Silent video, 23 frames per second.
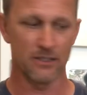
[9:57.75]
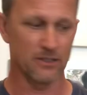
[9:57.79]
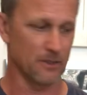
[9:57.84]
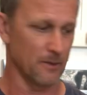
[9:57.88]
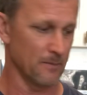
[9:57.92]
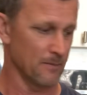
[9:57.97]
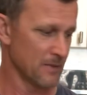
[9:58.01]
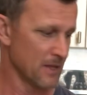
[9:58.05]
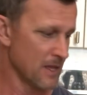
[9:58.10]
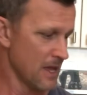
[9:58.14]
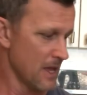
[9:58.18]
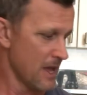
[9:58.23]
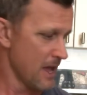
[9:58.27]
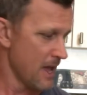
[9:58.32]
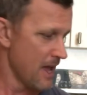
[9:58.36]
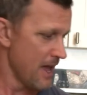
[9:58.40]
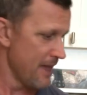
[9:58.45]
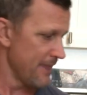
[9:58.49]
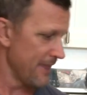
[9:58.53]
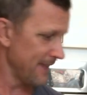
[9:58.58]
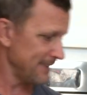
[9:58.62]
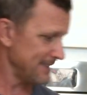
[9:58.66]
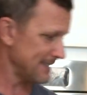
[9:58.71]
So
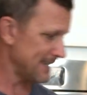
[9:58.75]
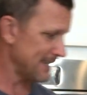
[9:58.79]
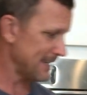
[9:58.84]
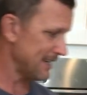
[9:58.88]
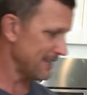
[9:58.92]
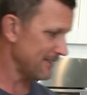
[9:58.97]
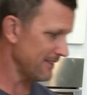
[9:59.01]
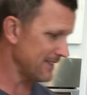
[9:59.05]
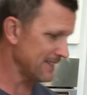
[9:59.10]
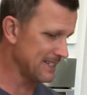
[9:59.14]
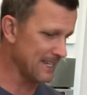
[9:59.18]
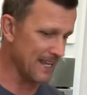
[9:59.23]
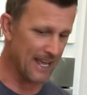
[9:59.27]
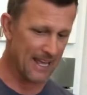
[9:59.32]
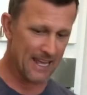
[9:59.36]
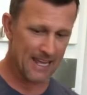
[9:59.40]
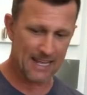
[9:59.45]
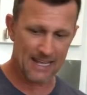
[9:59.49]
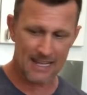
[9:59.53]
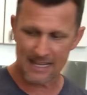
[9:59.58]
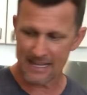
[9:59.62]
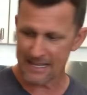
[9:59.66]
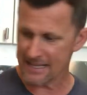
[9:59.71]
that's kind of a
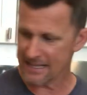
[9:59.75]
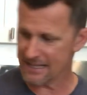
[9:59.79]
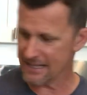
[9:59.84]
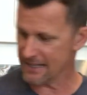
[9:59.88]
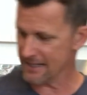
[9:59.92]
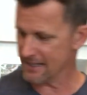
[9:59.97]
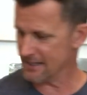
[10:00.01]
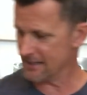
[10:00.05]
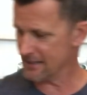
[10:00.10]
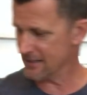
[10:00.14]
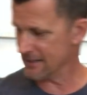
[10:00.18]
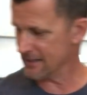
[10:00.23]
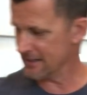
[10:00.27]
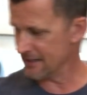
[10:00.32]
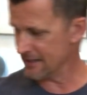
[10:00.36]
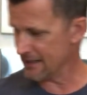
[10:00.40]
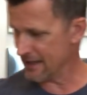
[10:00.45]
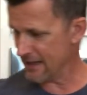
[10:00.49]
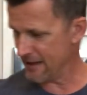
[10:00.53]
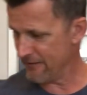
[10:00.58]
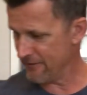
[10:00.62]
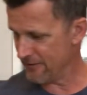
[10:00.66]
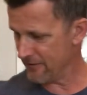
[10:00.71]
day in the
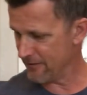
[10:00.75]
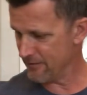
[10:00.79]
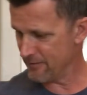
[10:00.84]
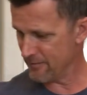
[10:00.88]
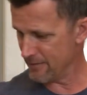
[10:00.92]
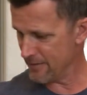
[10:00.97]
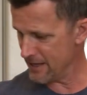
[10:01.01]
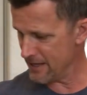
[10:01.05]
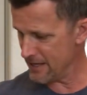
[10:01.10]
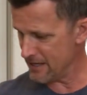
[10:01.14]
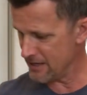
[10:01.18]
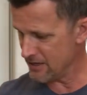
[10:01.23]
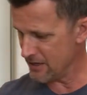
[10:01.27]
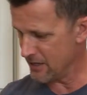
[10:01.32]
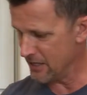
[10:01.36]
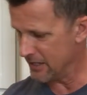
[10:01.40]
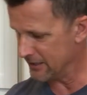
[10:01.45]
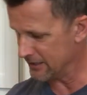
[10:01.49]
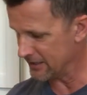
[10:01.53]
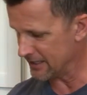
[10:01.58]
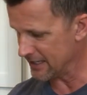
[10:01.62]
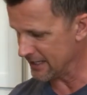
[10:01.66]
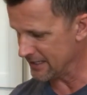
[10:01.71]
life of me
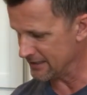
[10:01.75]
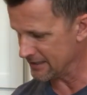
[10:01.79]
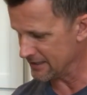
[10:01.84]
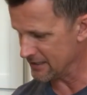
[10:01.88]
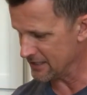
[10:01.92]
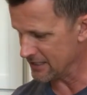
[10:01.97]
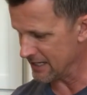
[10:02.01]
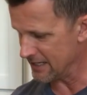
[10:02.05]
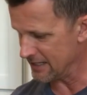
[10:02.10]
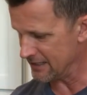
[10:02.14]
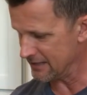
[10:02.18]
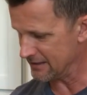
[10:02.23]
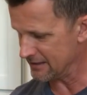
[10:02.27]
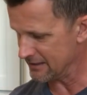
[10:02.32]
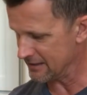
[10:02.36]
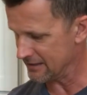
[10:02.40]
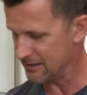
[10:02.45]
using Isagenix.